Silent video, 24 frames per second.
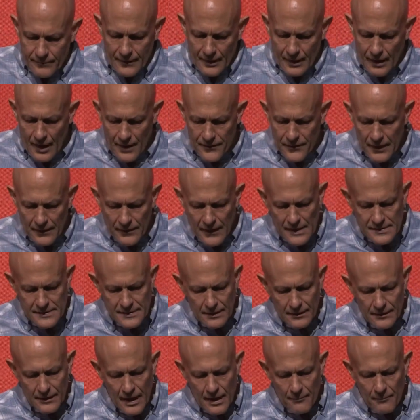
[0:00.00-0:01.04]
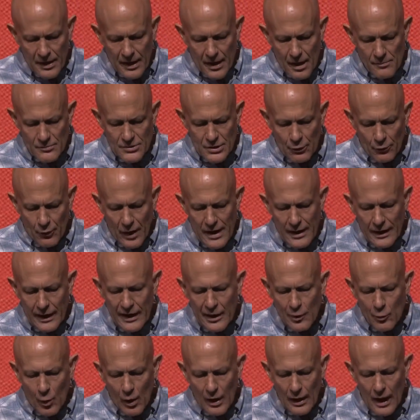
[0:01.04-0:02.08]
And I think that's a, that becomes a great
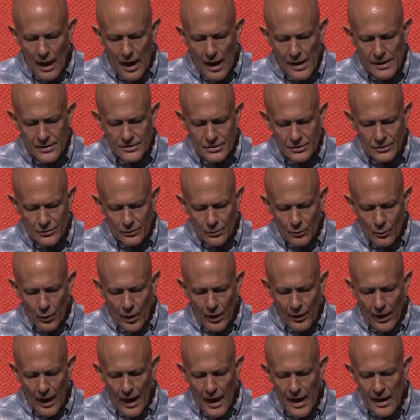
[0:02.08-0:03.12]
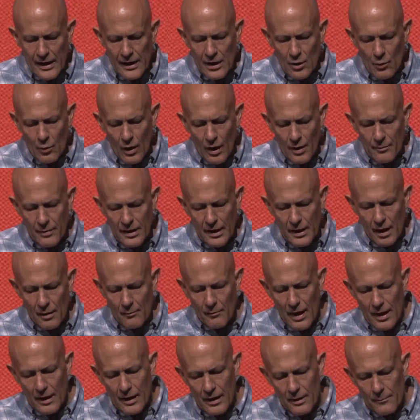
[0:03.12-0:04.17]
equalizer where anyone
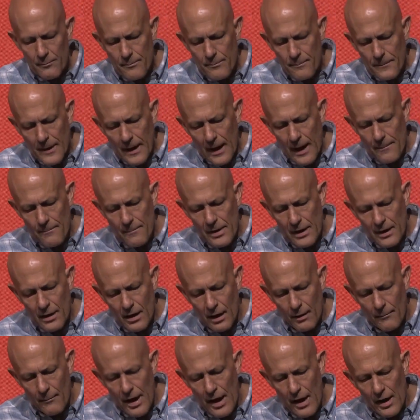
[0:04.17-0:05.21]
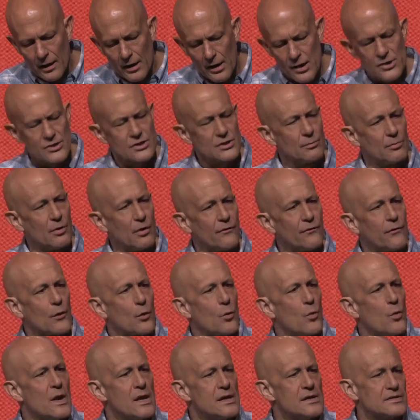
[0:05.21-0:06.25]
become, can become eligible for
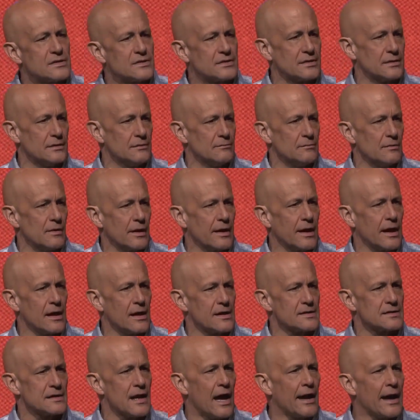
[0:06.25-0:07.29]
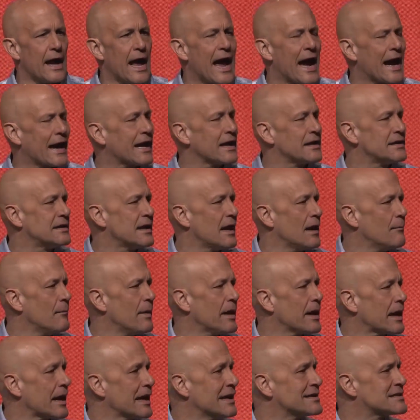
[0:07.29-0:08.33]
wisdom. Again, it's not
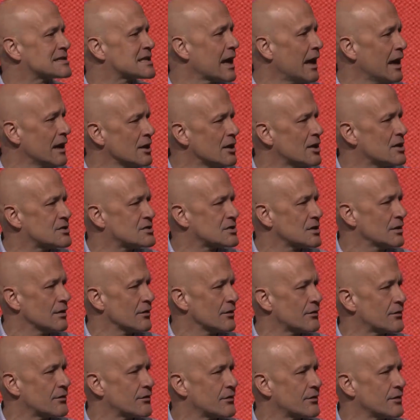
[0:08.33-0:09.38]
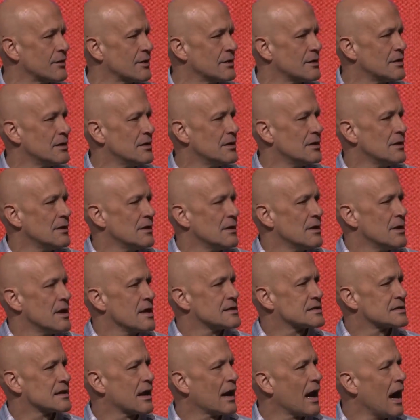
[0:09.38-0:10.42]
academic intelligence,
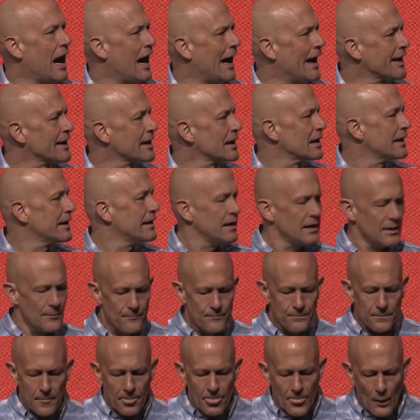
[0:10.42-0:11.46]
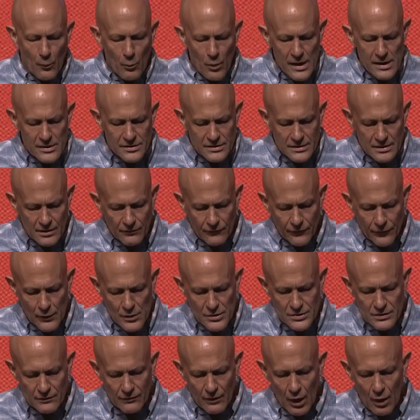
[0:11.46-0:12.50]
it's godly wisdom.
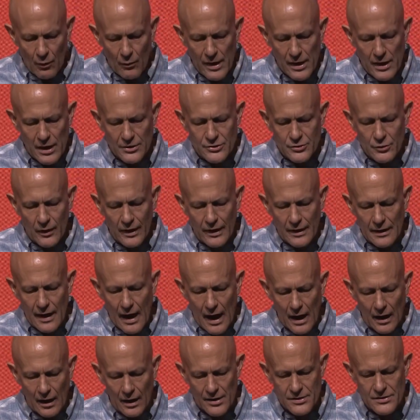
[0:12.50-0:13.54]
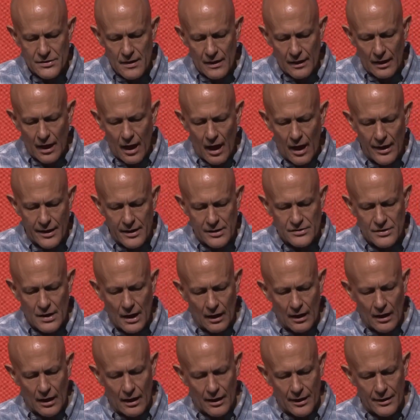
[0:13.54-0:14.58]
First of all, we need to acknowledge that God is
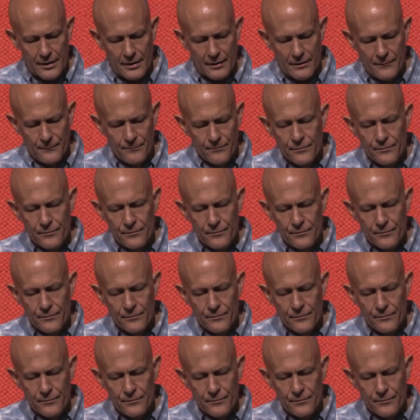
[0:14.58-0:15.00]
God.